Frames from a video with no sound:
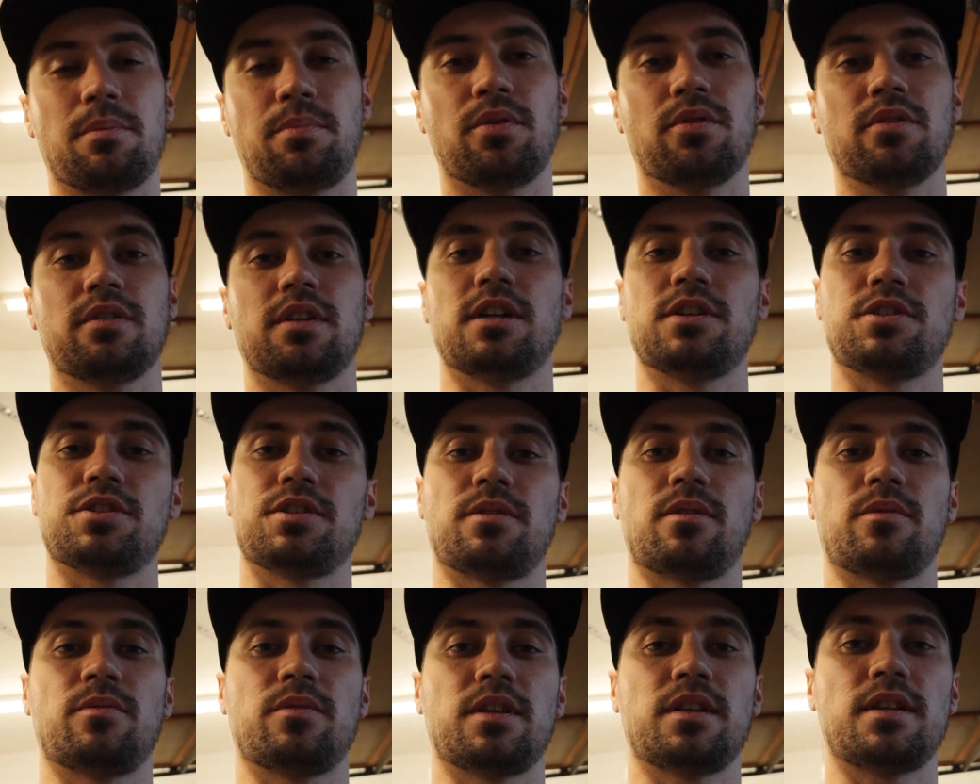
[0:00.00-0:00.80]
pull an engine
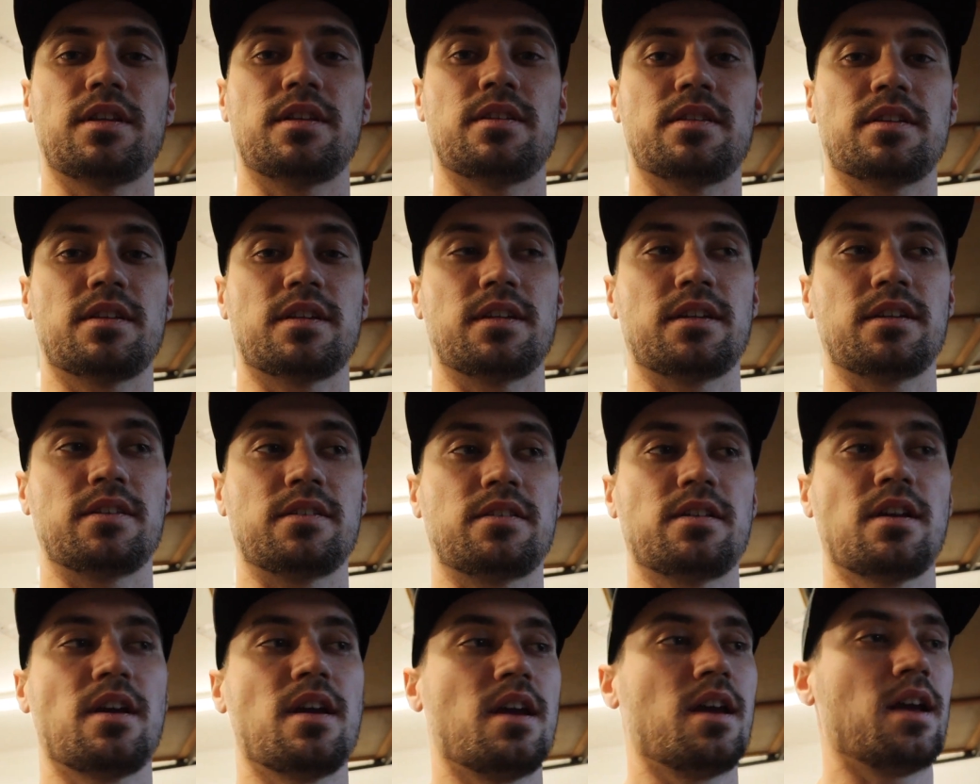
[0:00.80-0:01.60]
on one of these
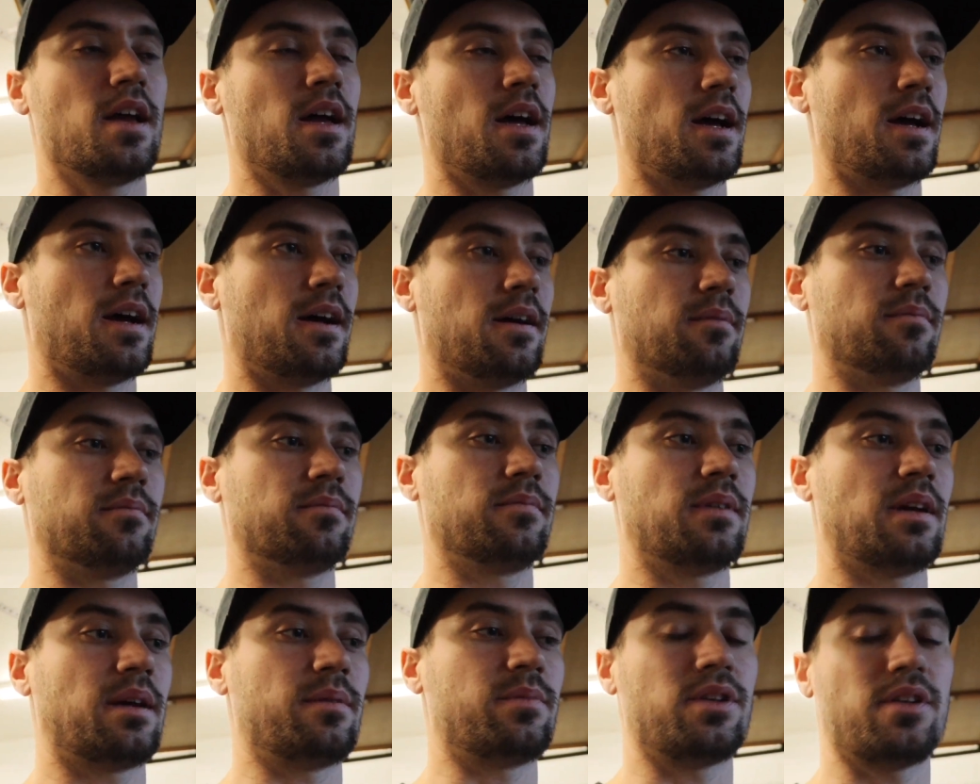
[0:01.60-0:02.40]
things.
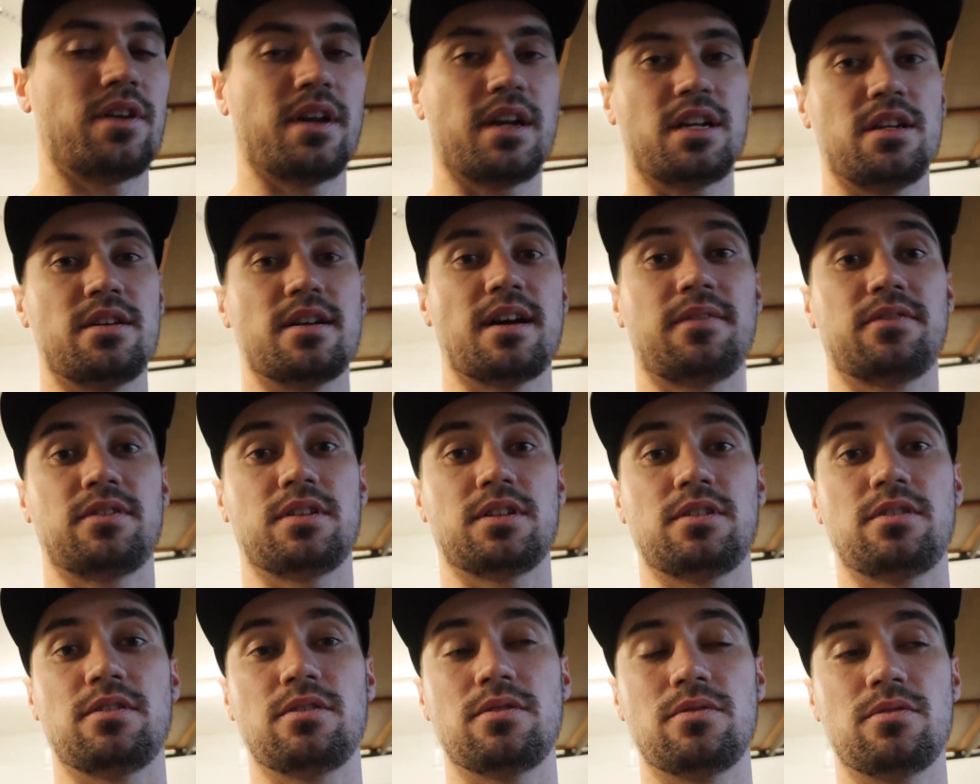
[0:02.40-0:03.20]
I mean, granted, you have
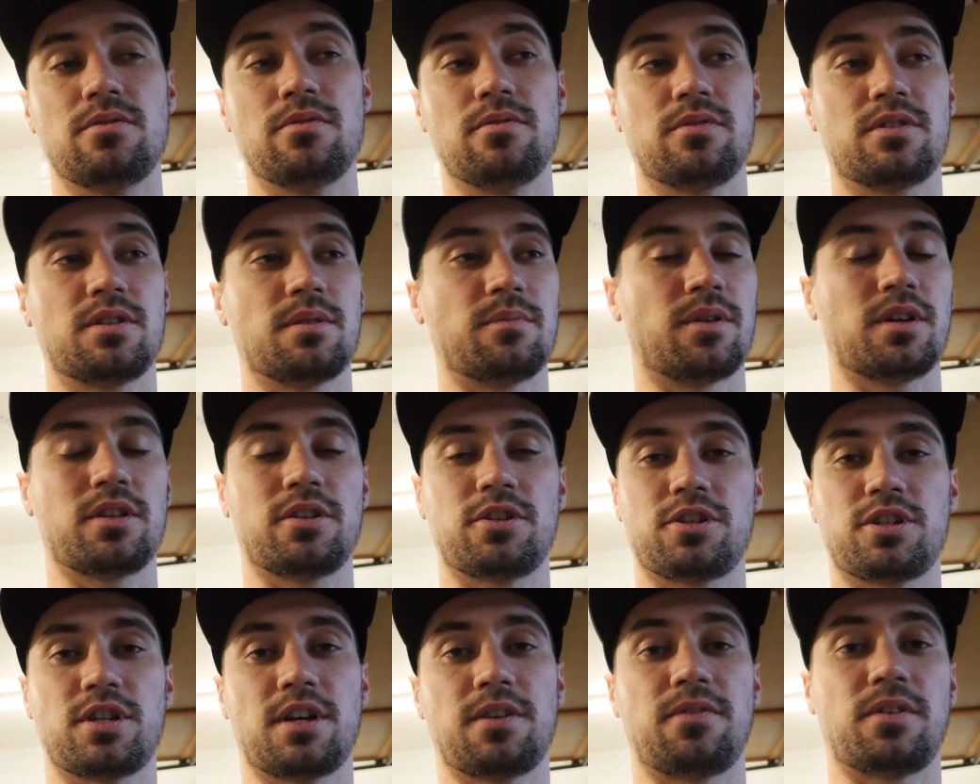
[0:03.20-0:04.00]
to do some
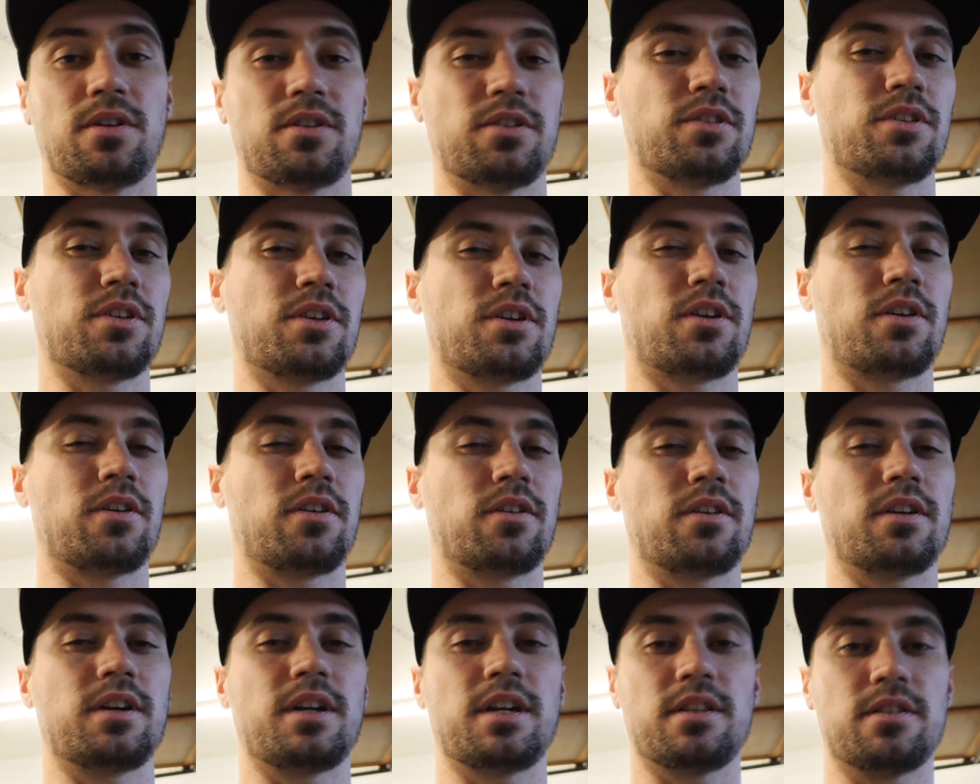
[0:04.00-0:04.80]
other stuff under the
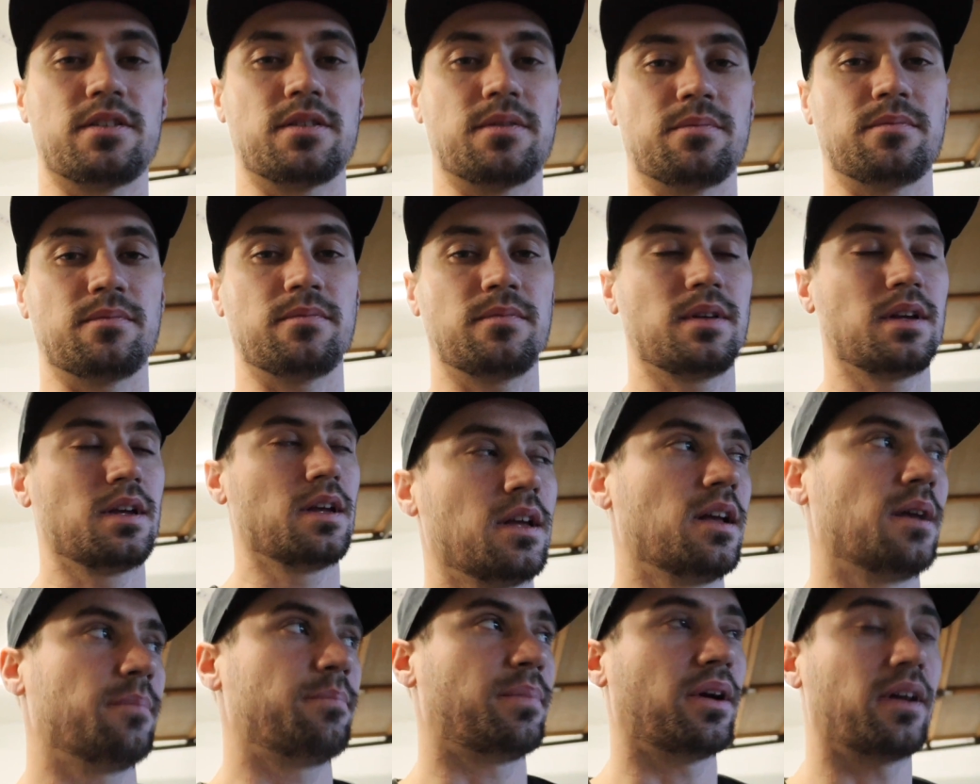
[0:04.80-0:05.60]
car, get some
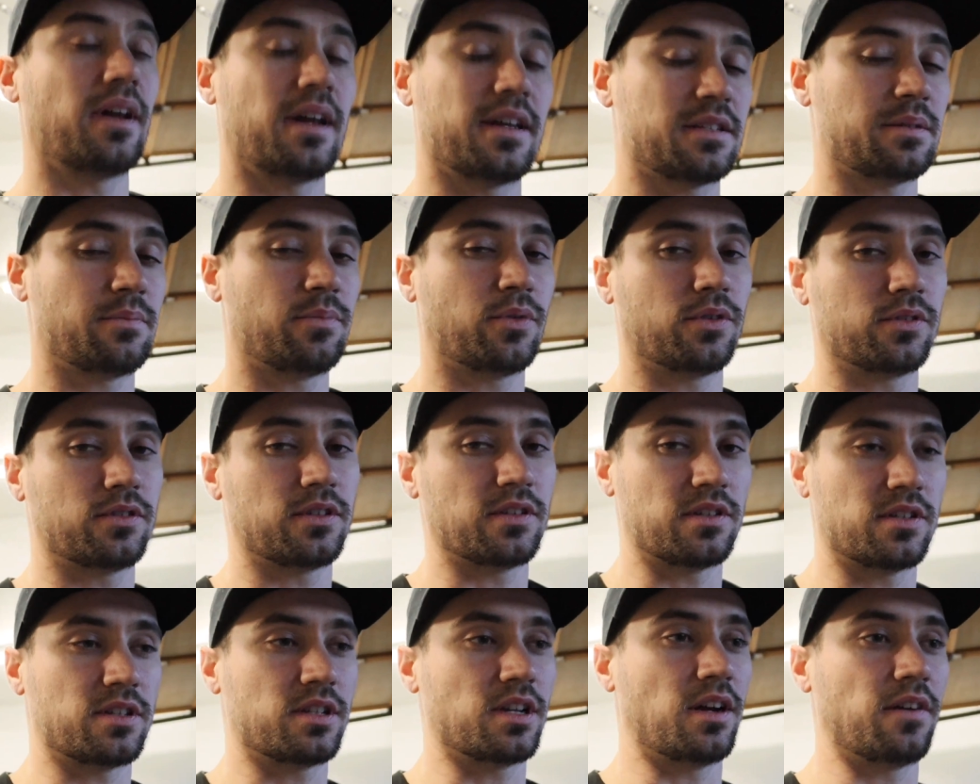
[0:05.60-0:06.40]
bell housing bolts
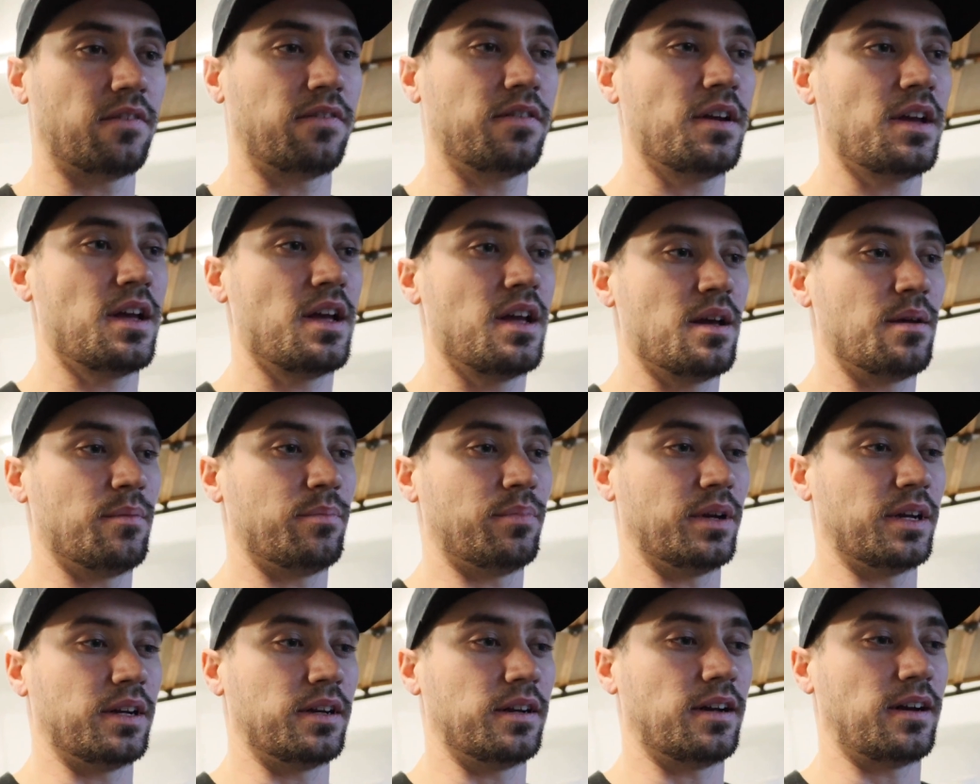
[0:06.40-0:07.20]
and stuff,
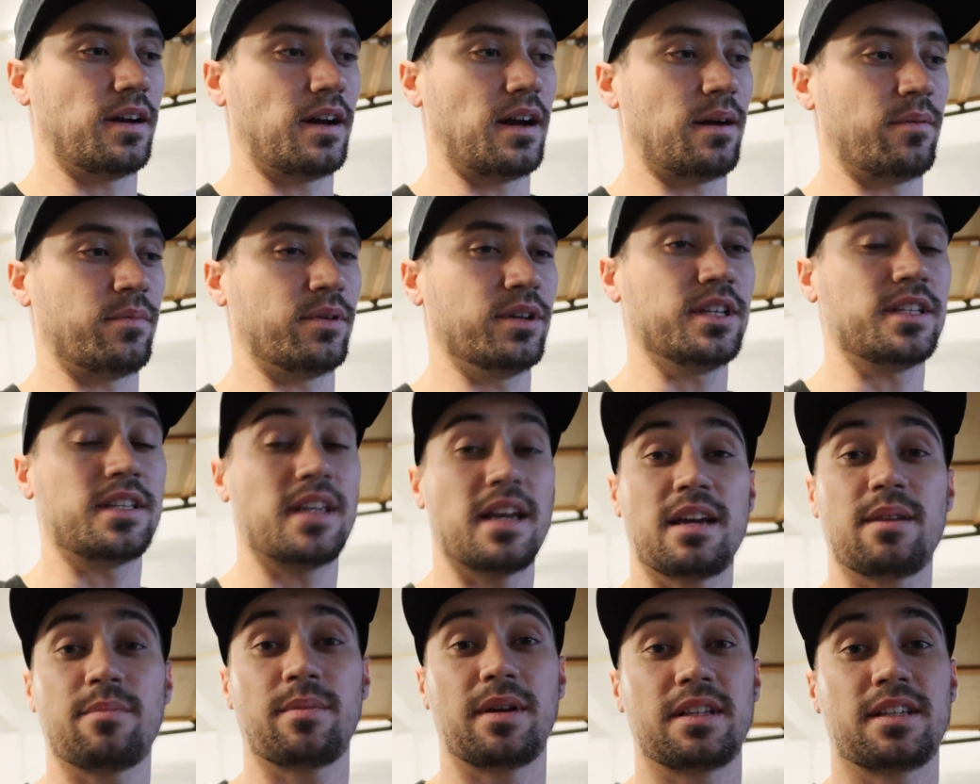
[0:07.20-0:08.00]
but I'm really
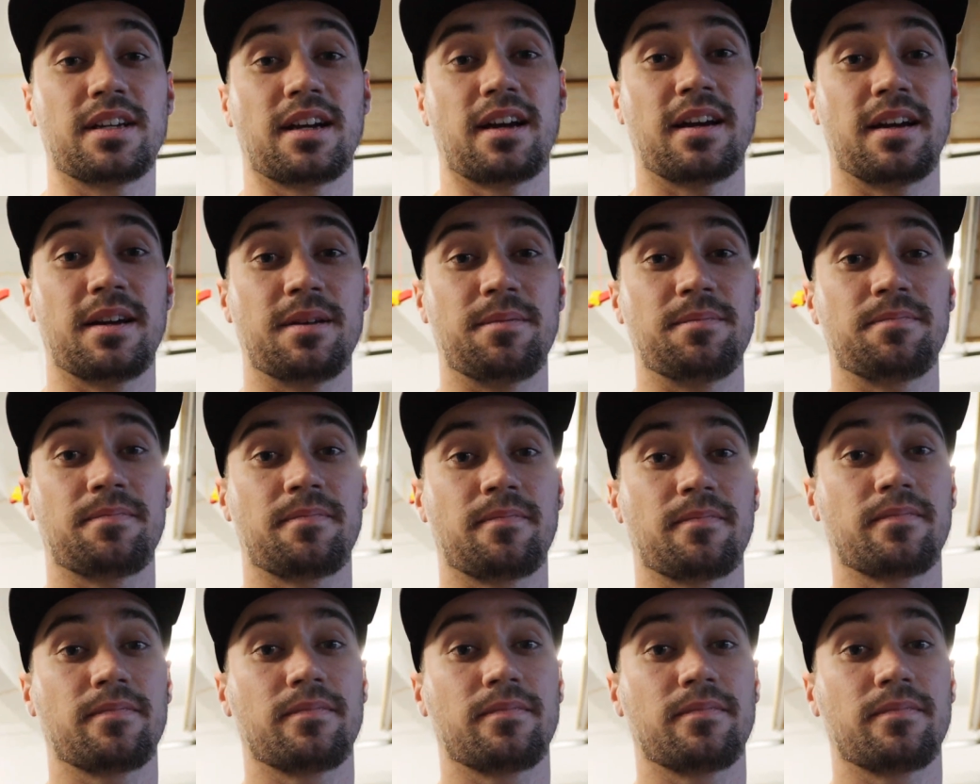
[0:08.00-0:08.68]
taking my time.